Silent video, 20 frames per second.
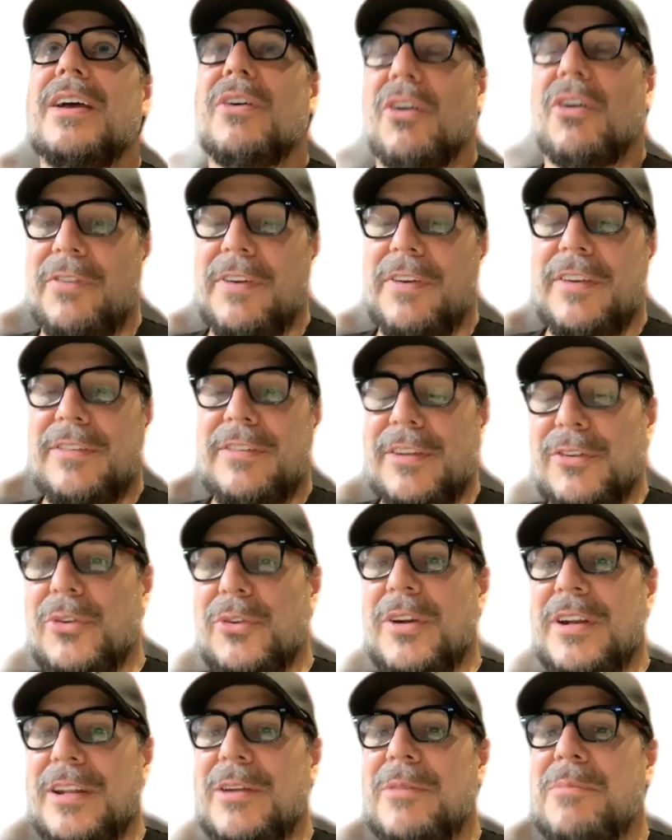of
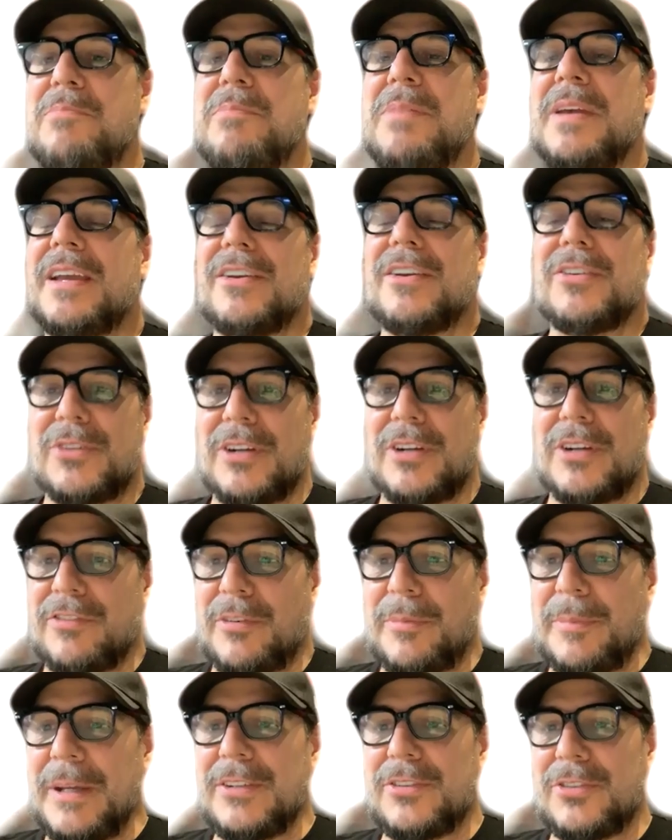instituting their biggest
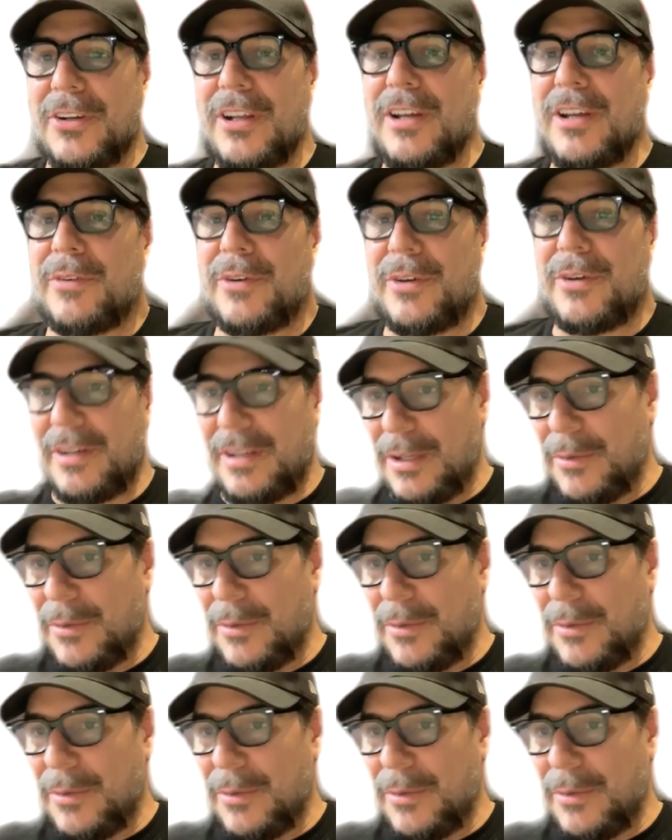transformation ever,